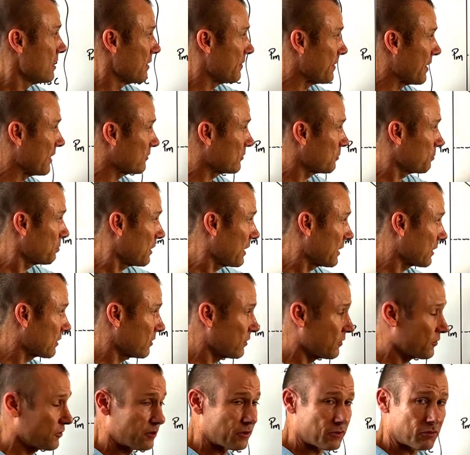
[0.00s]
and that supply
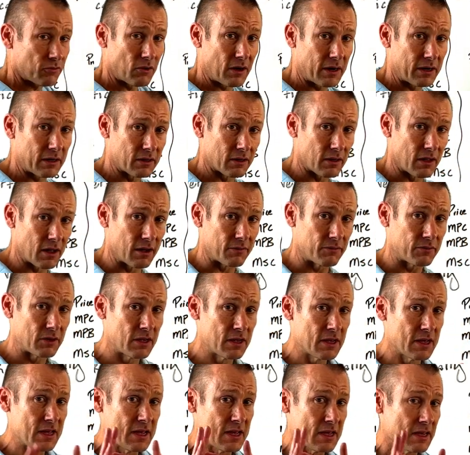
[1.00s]
curve is just right and left.
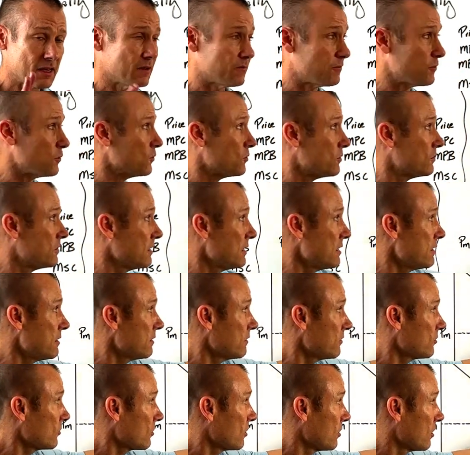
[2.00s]
If you see
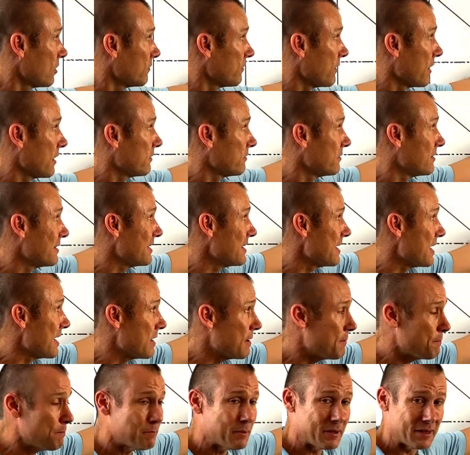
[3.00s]
this curve as the
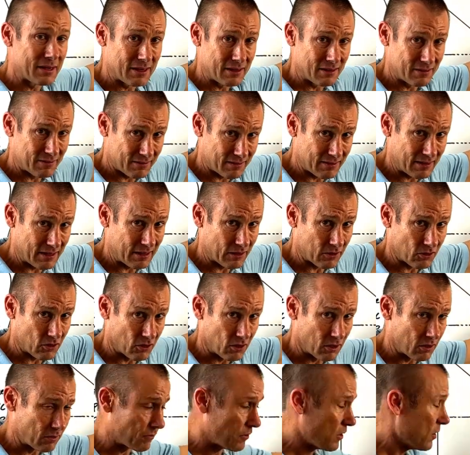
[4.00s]
MPC
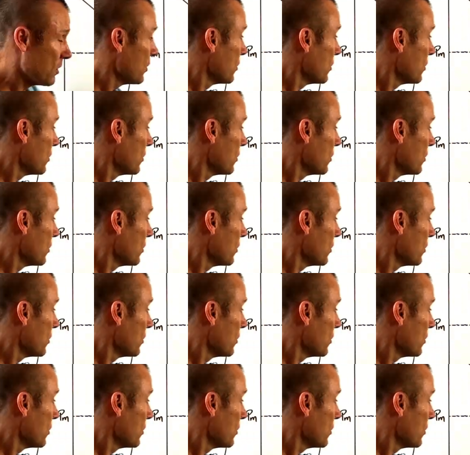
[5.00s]
curve,